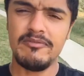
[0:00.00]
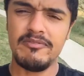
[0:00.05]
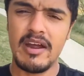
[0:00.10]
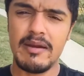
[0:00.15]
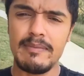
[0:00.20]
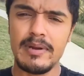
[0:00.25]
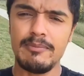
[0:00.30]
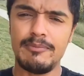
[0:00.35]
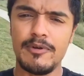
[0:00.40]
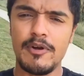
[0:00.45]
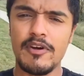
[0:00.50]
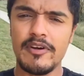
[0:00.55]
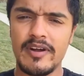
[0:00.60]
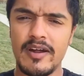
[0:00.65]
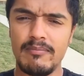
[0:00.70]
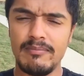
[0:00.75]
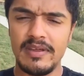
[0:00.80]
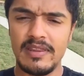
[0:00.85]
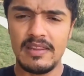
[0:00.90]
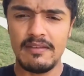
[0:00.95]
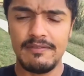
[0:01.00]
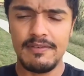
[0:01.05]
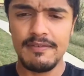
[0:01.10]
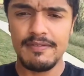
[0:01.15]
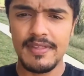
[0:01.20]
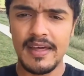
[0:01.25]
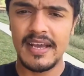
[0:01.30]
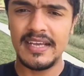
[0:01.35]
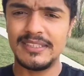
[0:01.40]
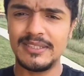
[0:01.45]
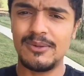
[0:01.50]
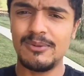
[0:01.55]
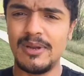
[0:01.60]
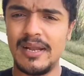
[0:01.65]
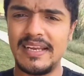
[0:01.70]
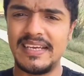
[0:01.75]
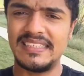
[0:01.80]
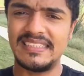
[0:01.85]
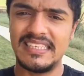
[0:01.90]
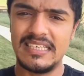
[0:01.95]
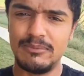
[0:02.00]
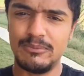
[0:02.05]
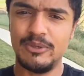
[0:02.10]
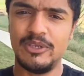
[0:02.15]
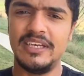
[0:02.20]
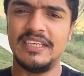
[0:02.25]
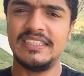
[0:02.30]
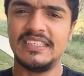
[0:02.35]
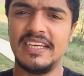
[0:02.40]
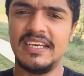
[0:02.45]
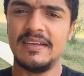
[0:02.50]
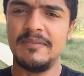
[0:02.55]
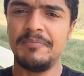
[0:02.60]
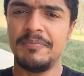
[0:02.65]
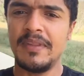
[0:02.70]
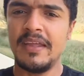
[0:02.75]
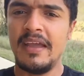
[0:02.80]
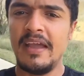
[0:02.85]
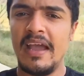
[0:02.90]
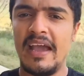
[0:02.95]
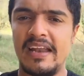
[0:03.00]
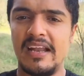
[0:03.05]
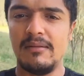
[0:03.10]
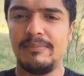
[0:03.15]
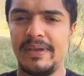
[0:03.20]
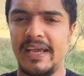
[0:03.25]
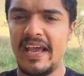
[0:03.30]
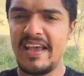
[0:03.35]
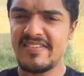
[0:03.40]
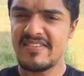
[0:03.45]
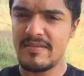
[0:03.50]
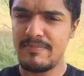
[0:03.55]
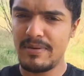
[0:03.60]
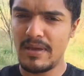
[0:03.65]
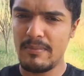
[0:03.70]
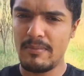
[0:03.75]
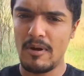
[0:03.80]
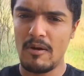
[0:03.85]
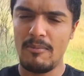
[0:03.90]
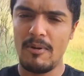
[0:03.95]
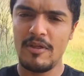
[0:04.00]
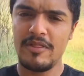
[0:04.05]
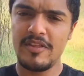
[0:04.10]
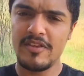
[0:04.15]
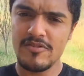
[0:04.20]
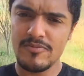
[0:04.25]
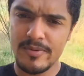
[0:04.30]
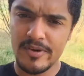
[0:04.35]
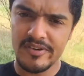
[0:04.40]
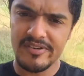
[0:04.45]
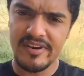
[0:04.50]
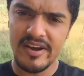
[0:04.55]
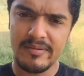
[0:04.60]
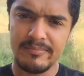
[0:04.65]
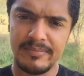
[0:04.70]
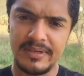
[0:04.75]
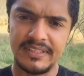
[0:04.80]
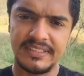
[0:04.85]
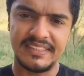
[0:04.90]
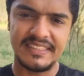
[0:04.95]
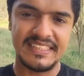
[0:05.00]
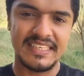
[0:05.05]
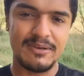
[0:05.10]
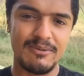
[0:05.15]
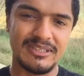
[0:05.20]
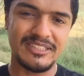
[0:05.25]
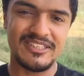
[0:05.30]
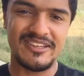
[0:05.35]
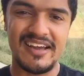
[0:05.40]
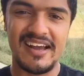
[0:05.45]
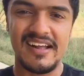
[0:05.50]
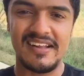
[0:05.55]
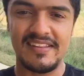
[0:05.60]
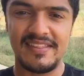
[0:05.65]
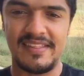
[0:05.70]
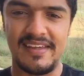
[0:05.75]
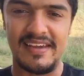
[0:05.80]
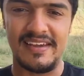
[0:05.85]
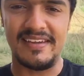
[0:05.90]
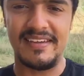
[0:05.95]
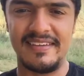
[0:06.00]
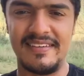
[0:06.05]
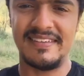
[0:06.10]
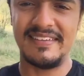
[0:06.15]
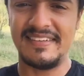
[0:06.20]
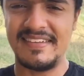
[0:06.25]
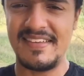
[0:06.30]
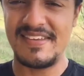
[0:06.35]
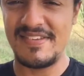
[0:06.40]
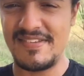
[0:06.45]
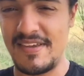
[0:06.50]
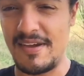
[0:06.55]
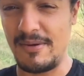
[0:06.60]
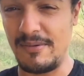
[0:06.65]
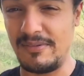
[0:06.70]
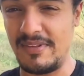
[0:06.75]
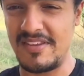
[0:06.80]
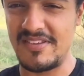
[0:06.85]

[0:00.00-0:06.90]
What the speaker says: Environment program in the 5th High School Al Qasim Unayza, and I'll be asking people about this program and see what they all think. So,